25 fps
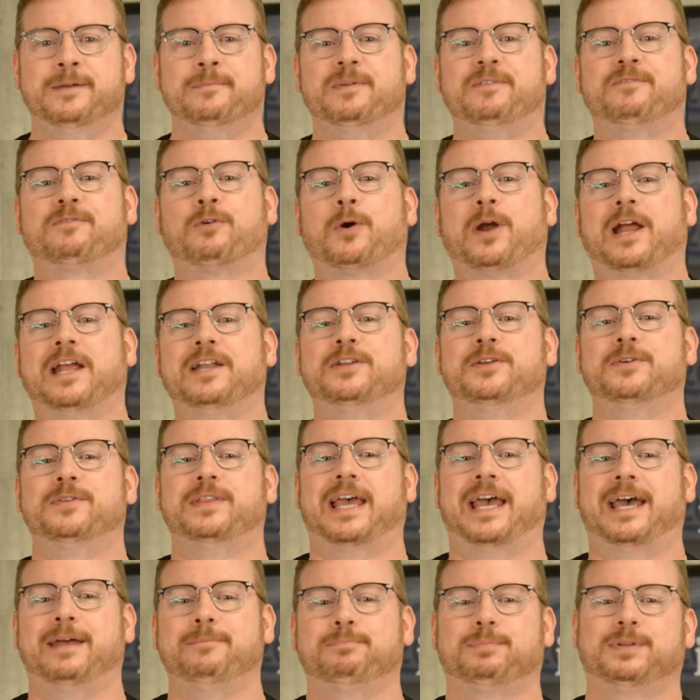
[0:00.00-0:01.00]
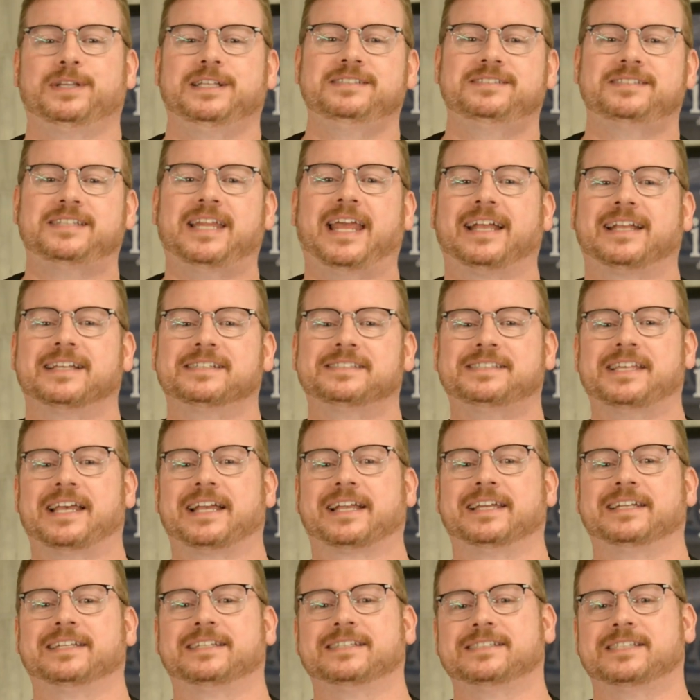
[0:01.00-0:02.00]
Before I do that, please take a
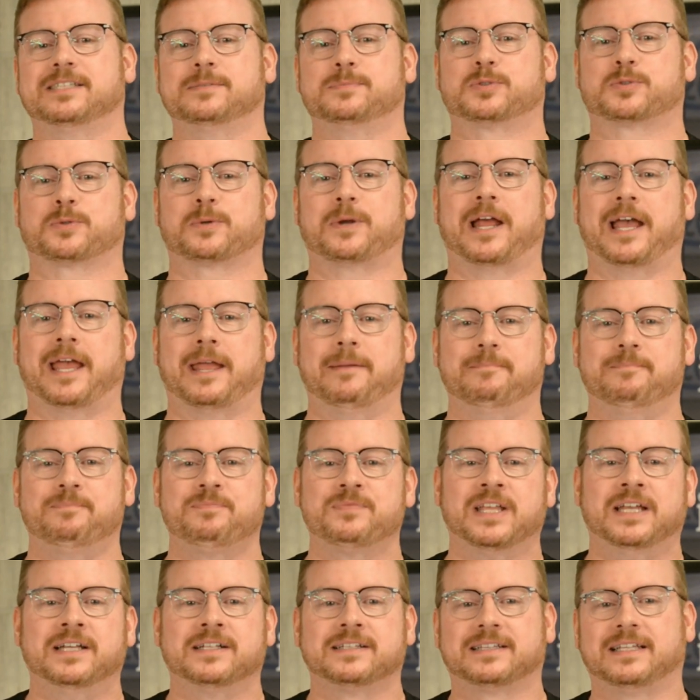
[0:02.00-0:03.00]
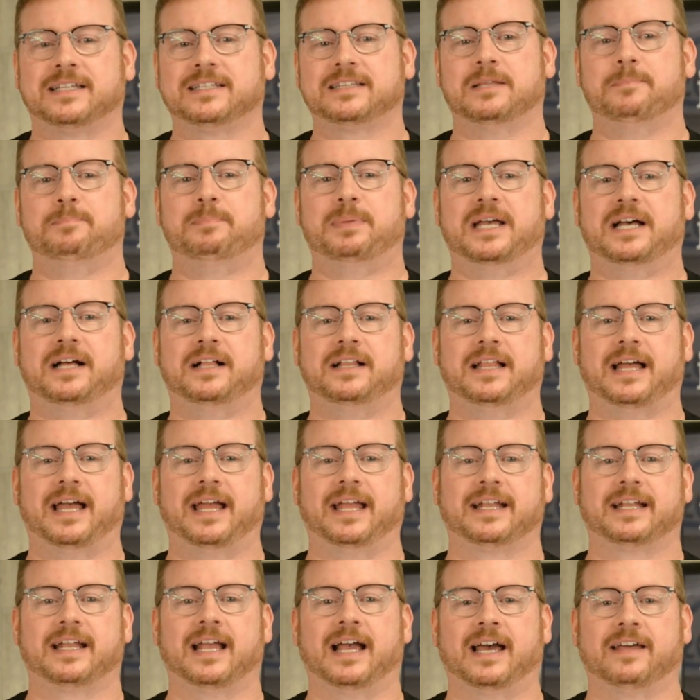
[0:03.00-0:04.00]
second to subscribe. Click the bell
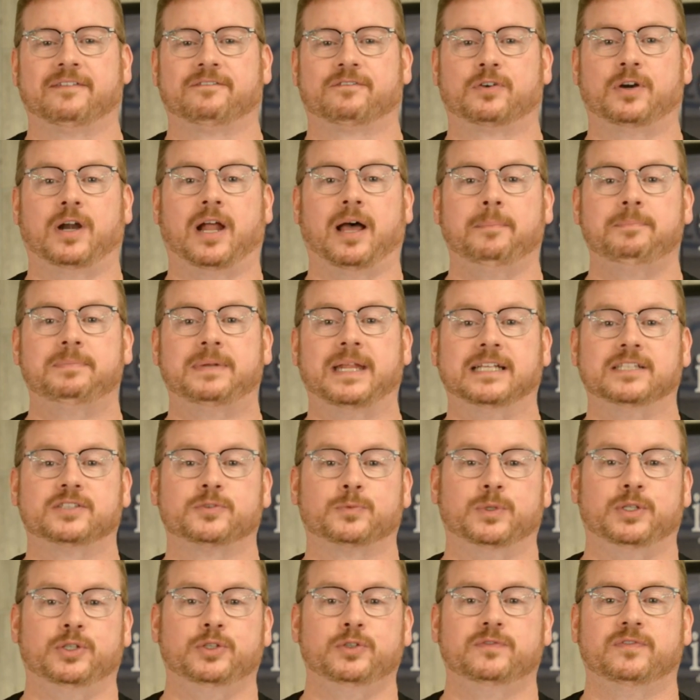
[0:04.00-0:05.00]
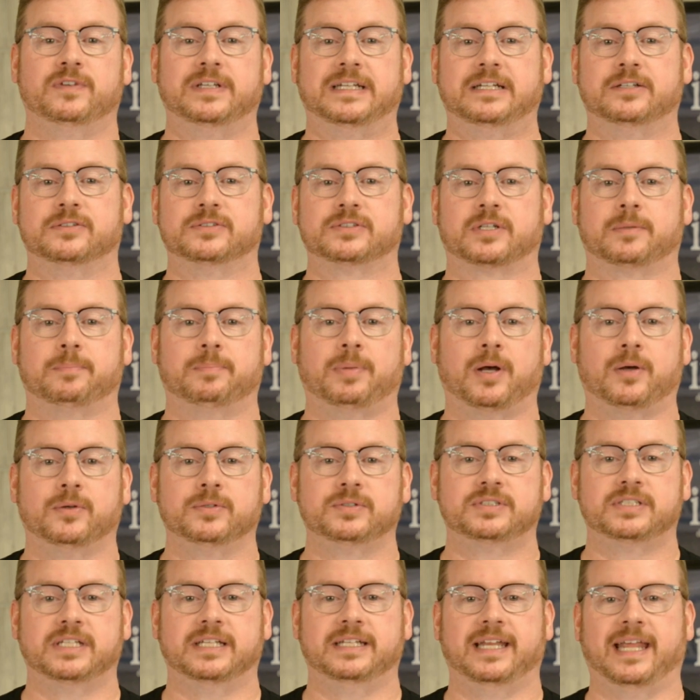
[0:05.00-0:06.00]
icon for updates when new videos are
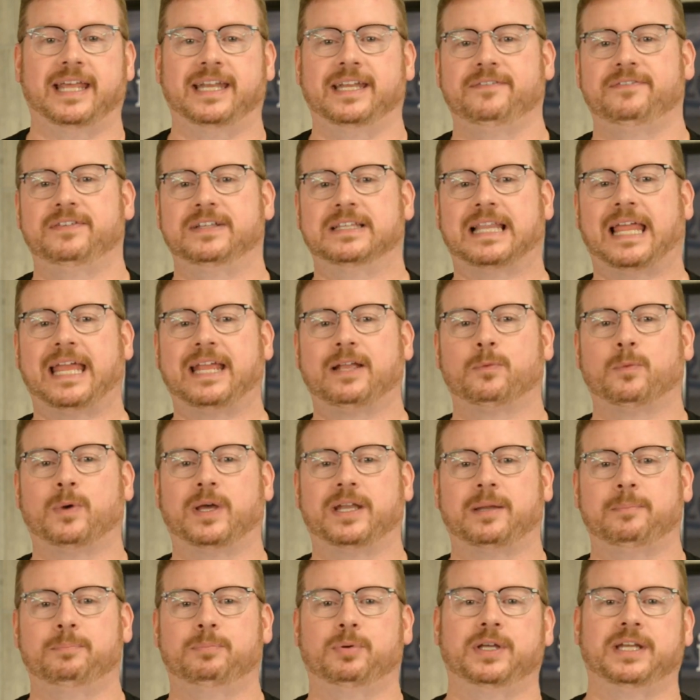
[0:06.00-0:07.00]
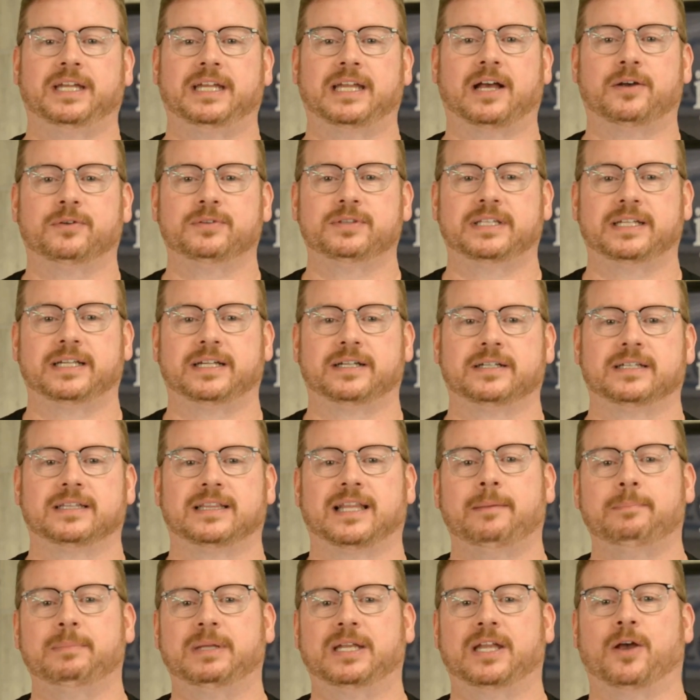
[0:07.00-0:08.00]
posted, and if you like what I'm putting out there,
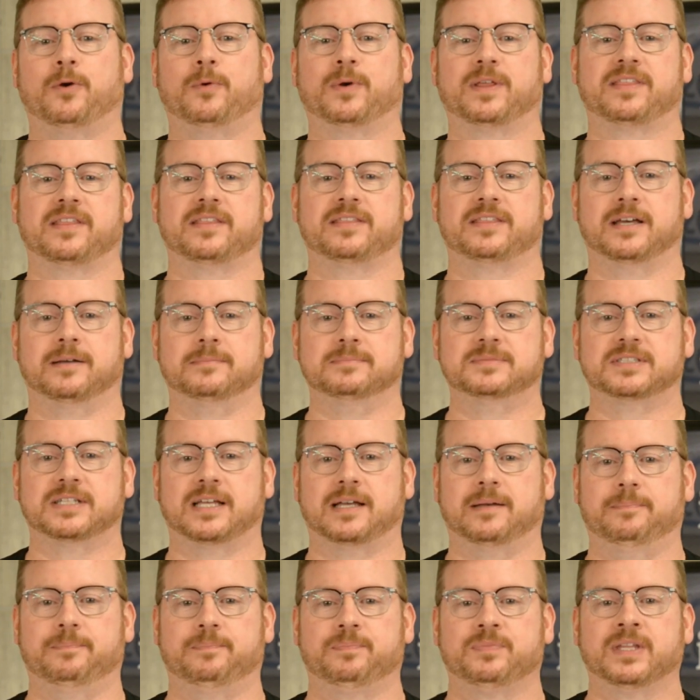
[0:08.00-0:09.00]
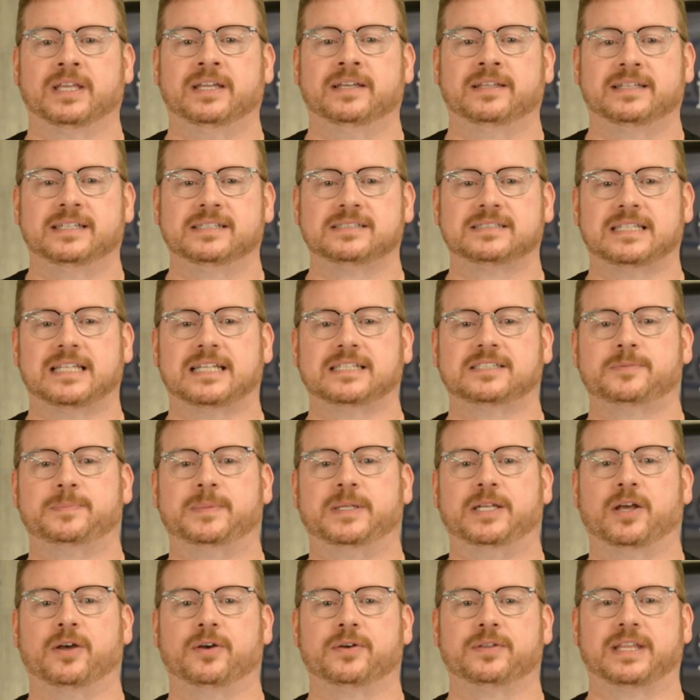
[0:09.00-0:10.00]
let me know with a thumbs up. This lets
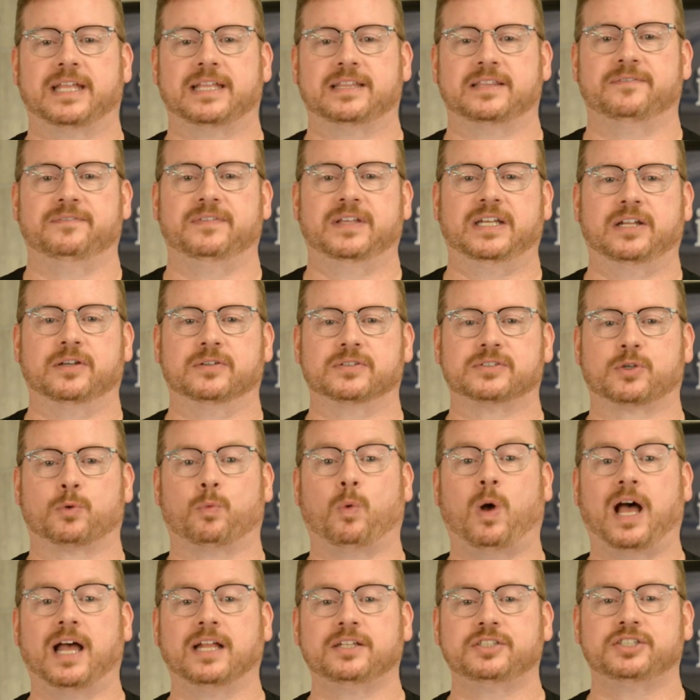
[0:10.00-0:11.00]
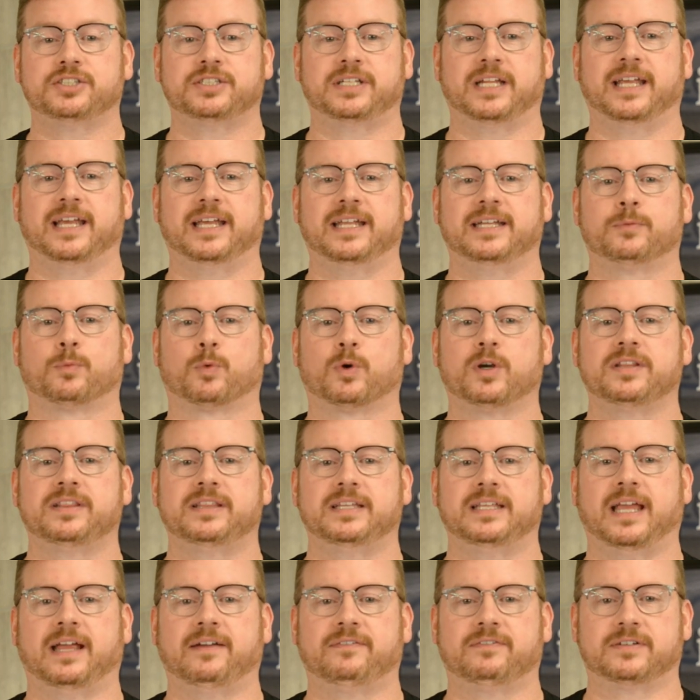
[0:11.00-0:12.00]
me know that the videos are watched and worth
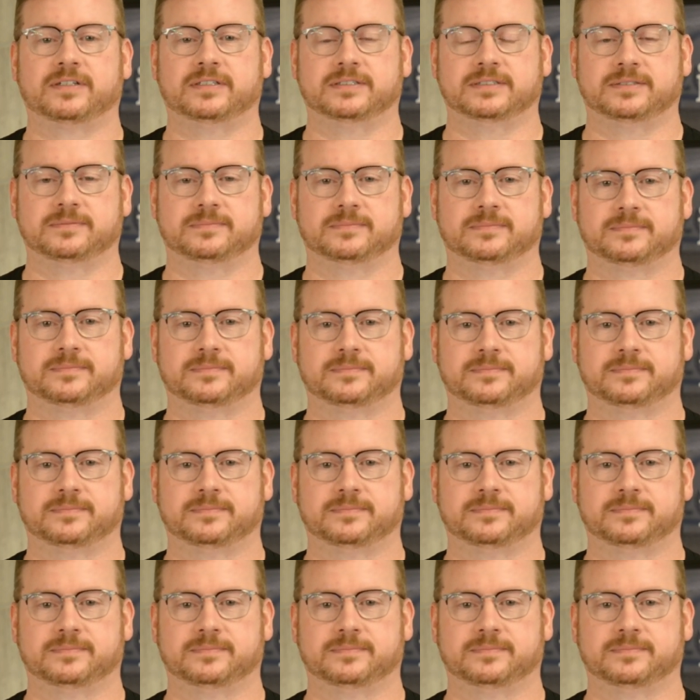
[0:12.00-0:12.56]
the effort.